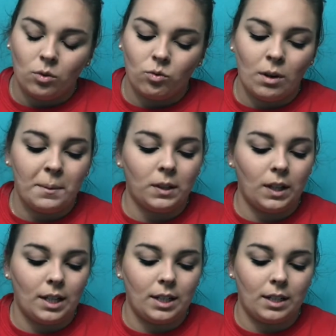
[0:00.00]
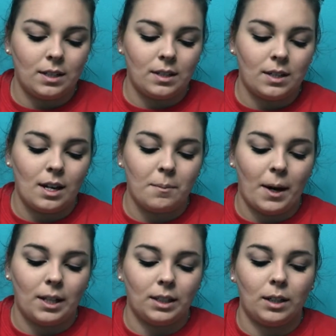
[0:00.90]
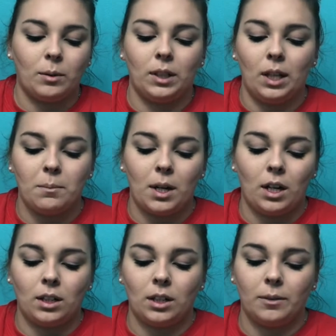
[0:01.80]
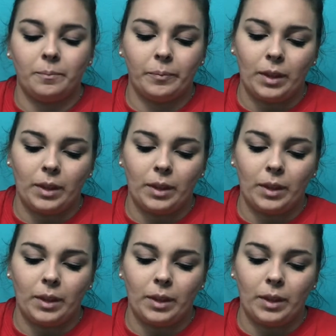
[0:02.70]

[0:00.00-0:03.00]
Rimmel London Stay Matte Liquid Lip Color,